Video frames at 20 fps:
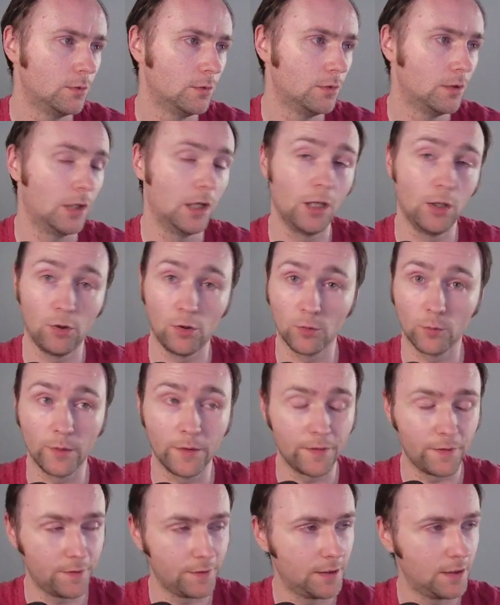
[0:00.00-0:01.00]
along
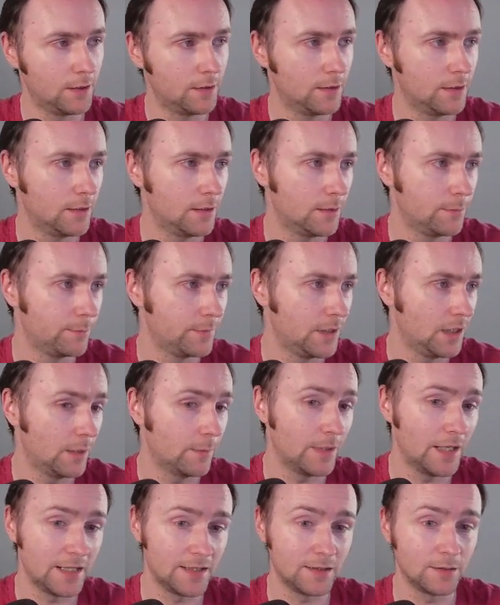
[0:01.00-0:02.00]
with the game.
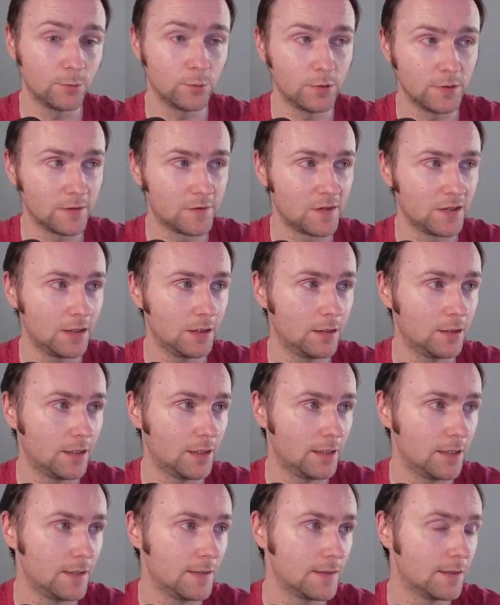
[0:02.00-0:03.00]
As you will have seen,
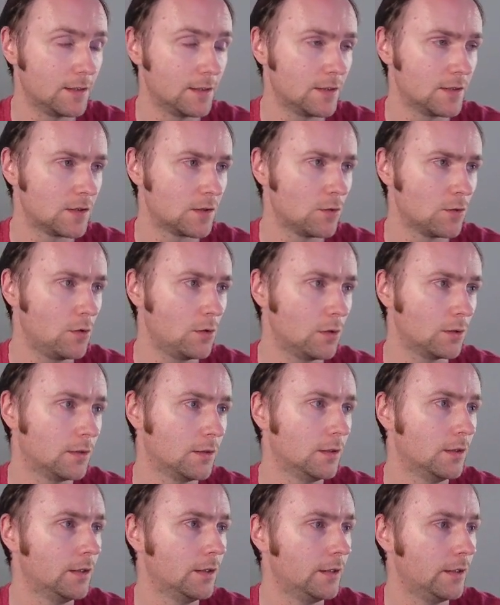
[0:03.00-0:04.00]
it is installed
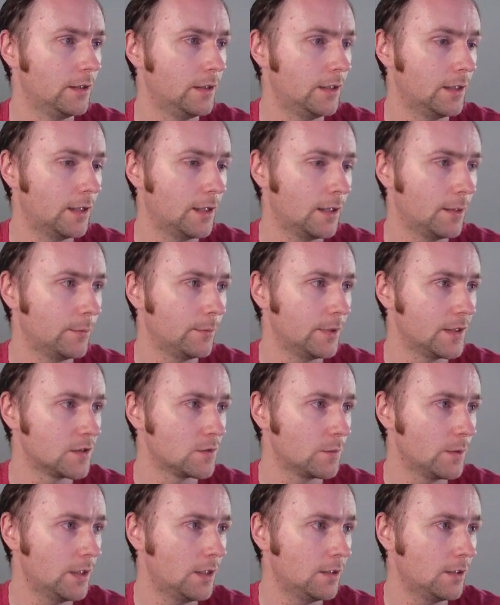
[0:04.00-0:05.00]
as
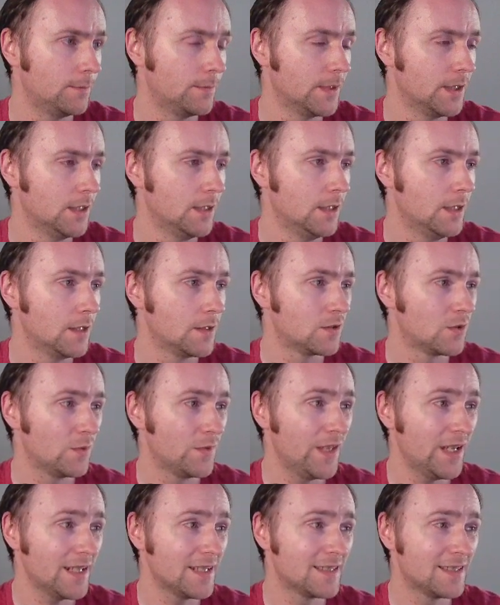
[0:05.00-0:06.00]
well. So
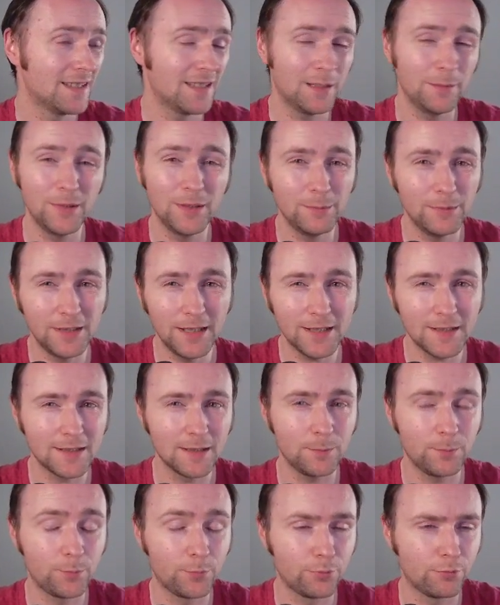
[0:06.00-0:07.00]
that is it. I mean that's
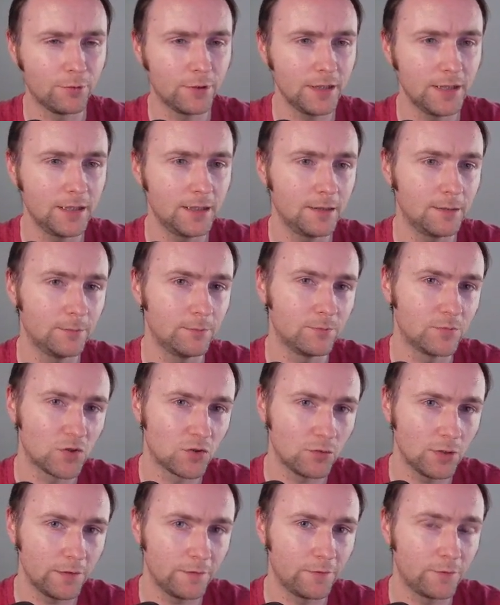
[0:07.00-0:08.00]
it, pretty
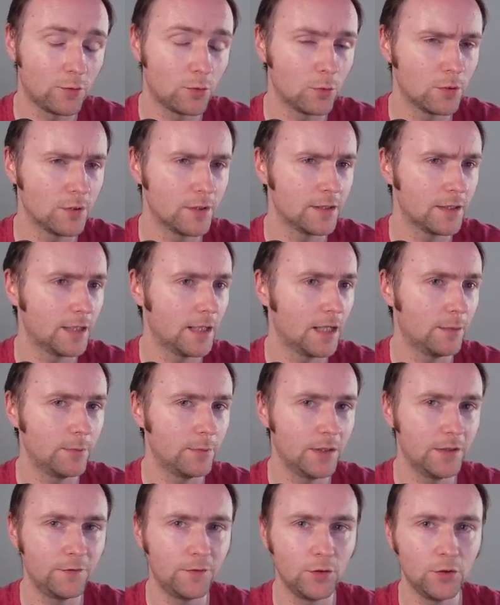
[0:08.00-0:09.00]
straightforward.
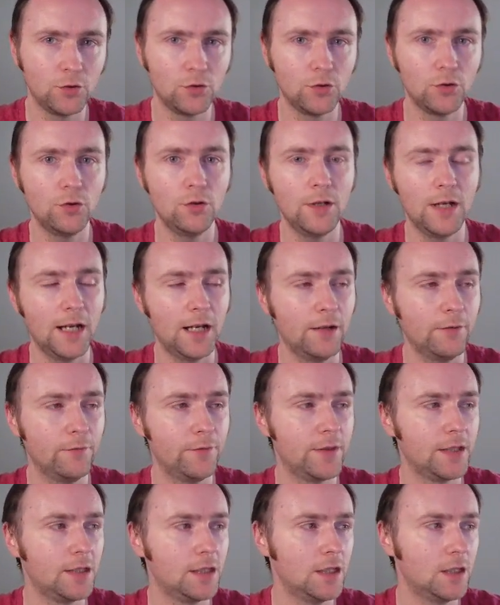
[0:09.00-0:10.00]
If you do have
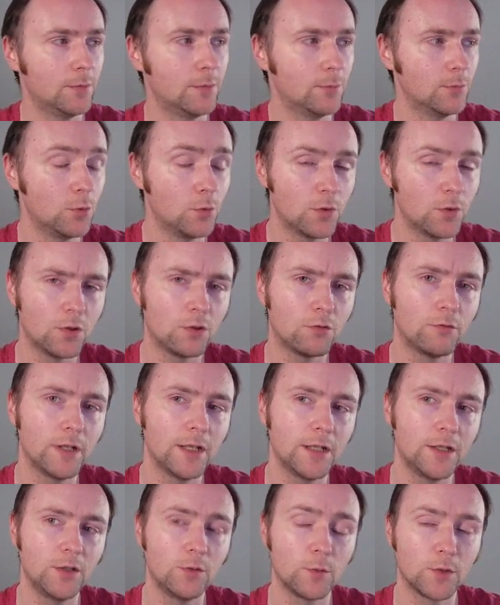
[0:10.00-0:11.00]
the game loaded
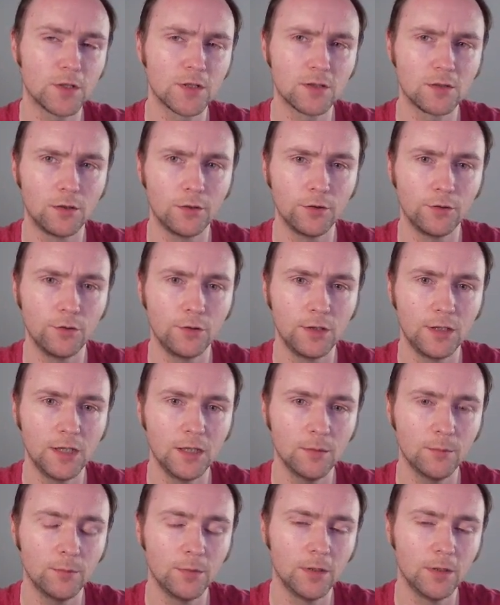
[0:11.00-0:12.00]
already and you want to start a new game,